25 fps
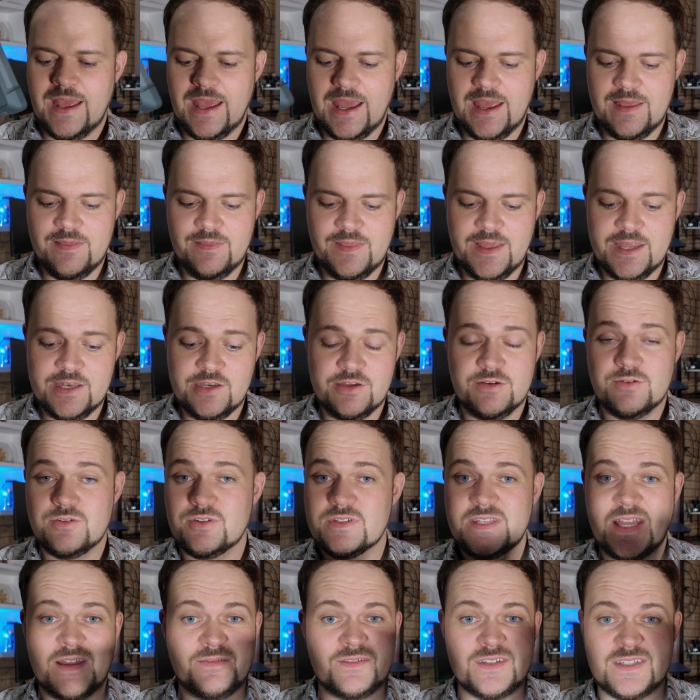And then you
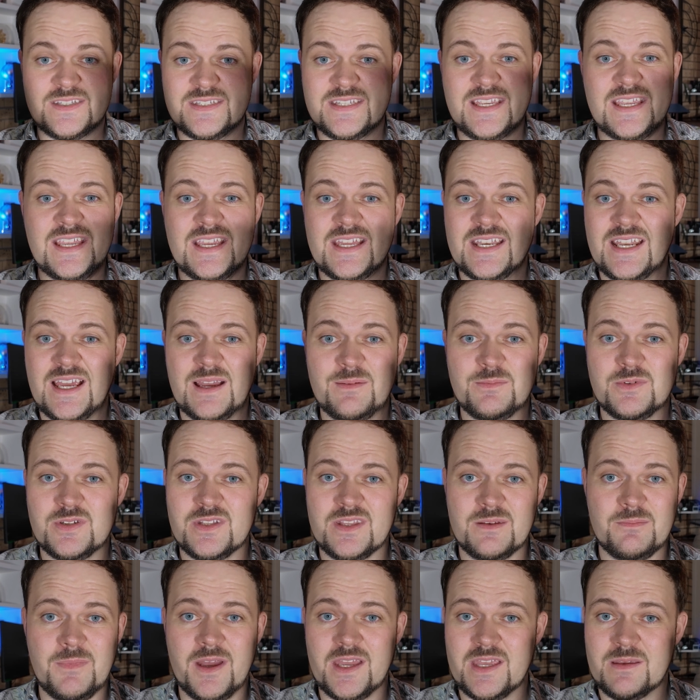just have to sync it up to
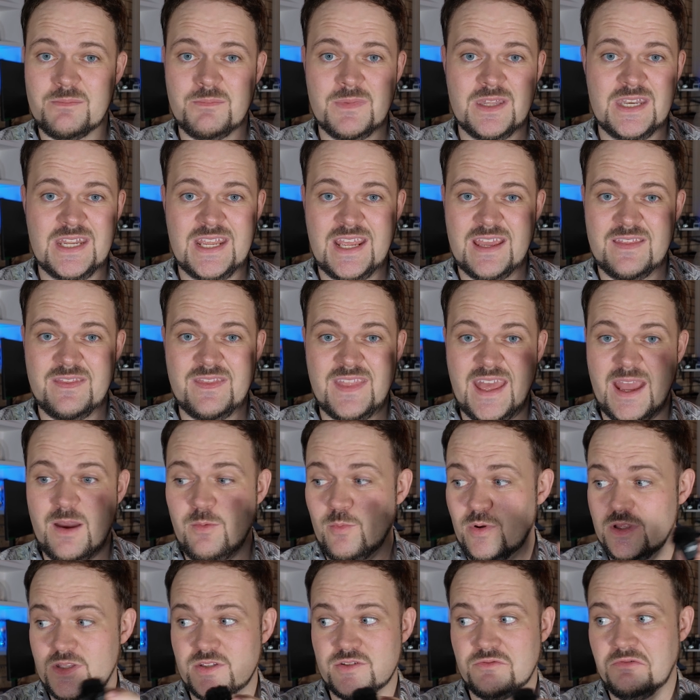the Mic Mini, and
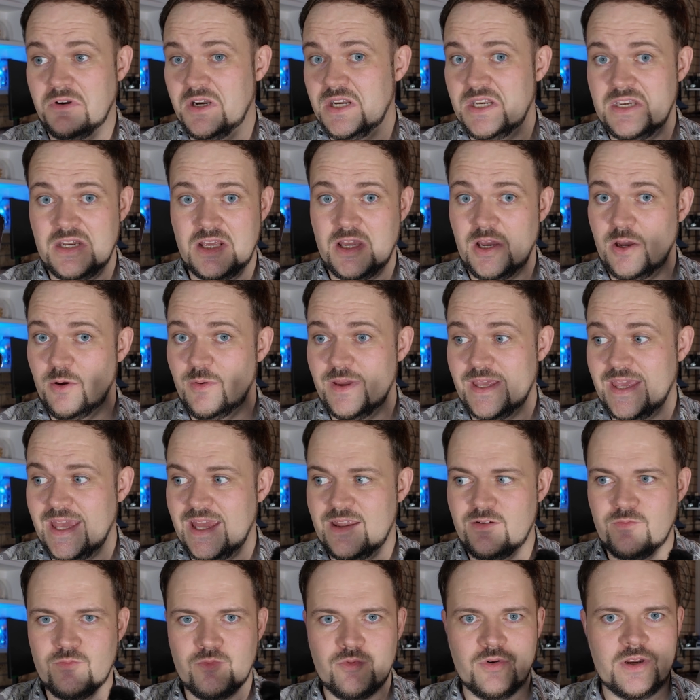that one's ready to go.
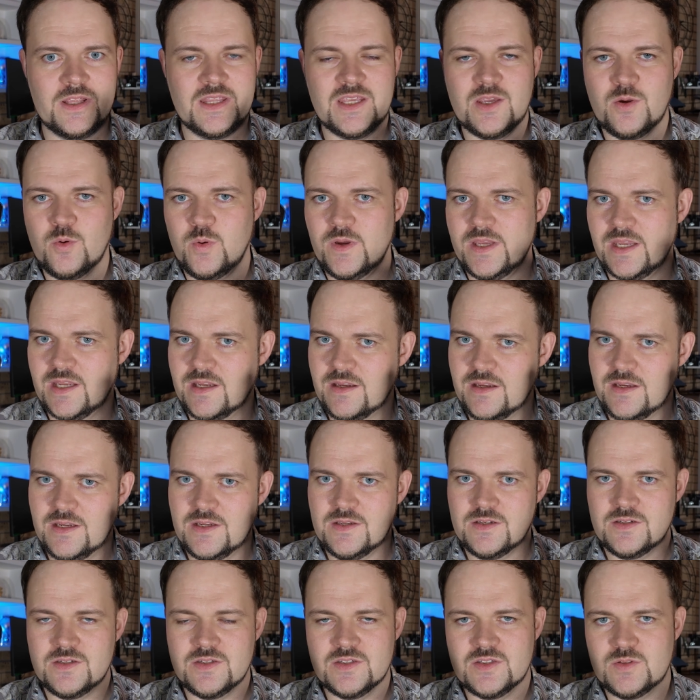Again, really quick
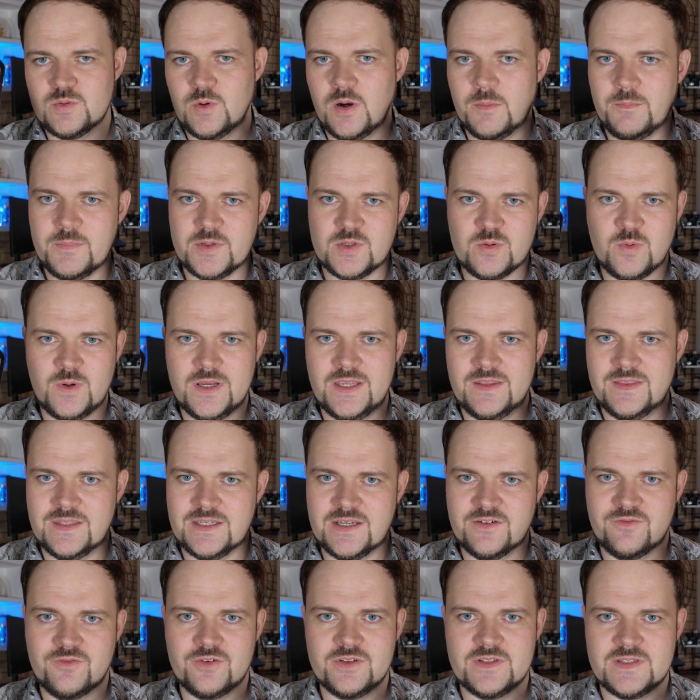to swap between the
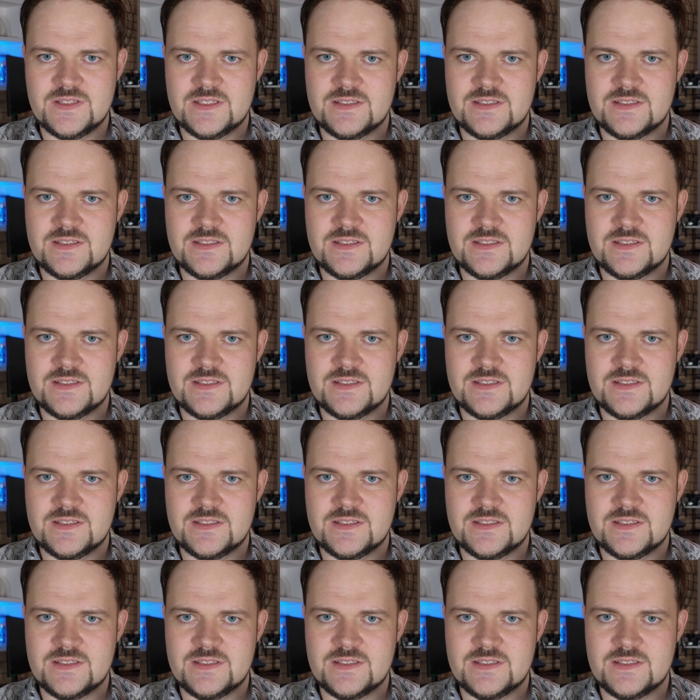different